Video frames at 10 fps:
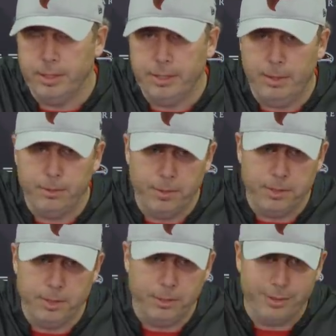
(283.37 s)
Anytime somebody
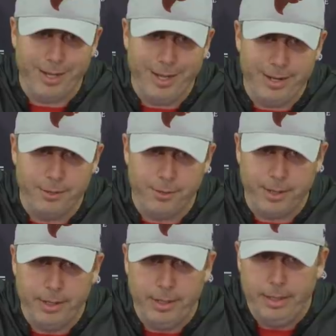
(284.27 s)
says there's a head
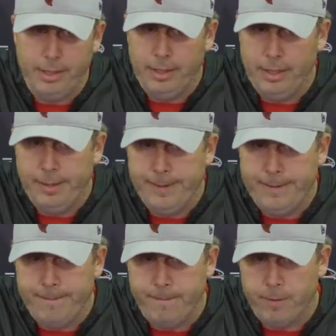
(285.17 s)
injury,
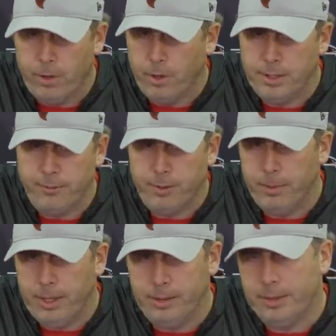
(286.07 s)
they're all different,
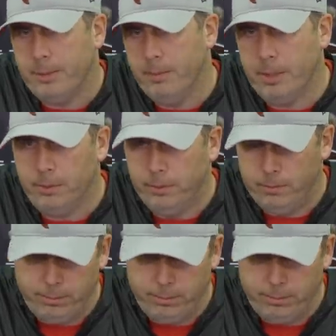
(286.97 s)
but I'll let the medical